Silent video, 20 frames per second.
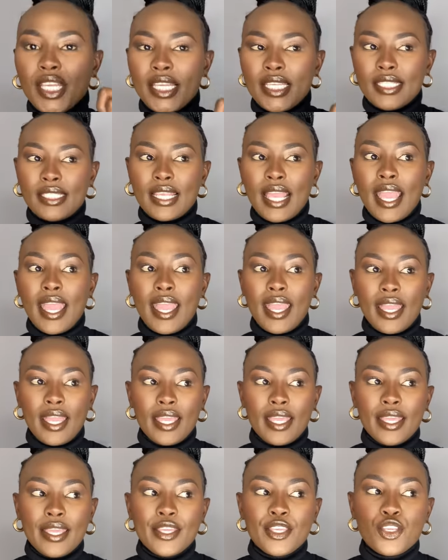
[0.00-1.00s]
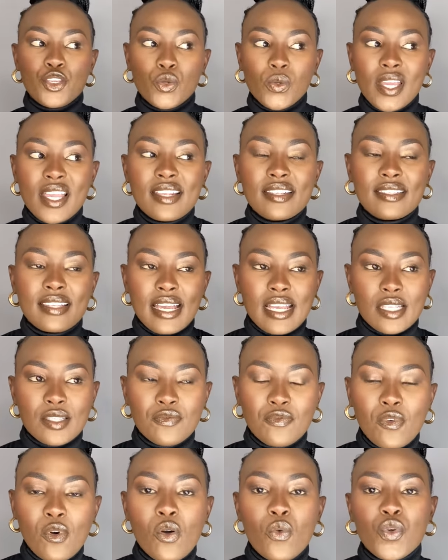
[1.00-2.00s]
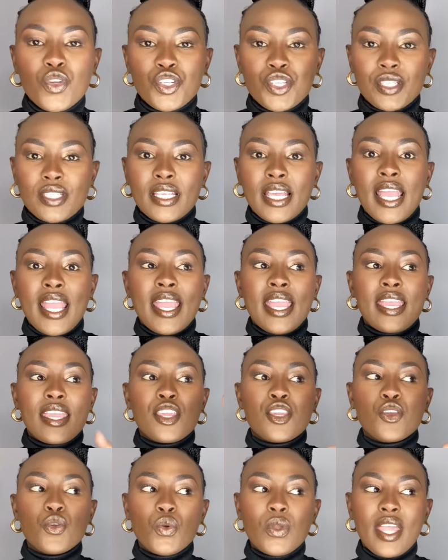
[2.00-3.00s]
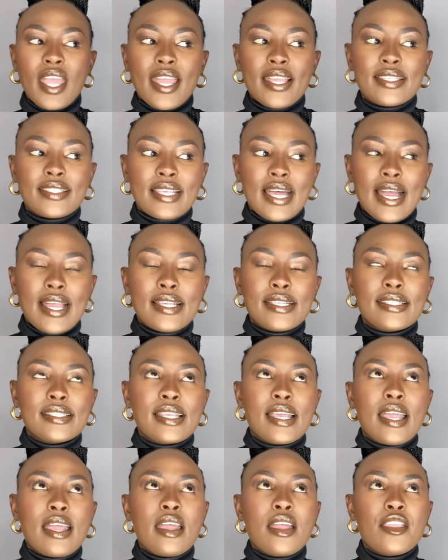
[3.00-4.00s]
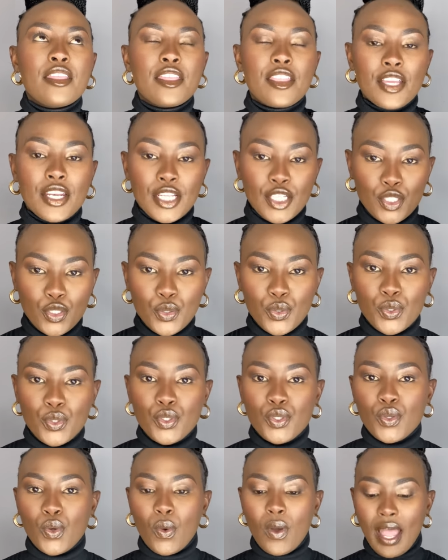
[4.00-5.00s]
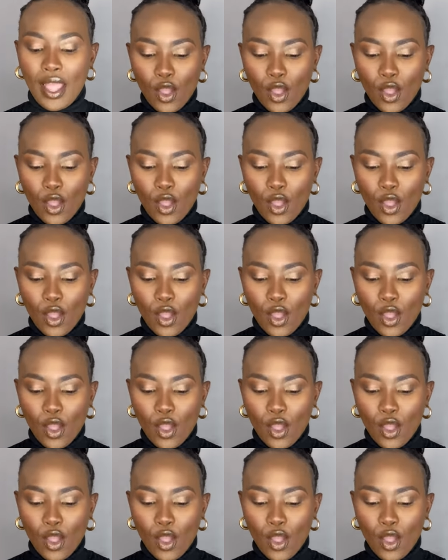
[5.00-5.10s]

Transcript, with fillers: is a US size 4, which is a UK size 32 so i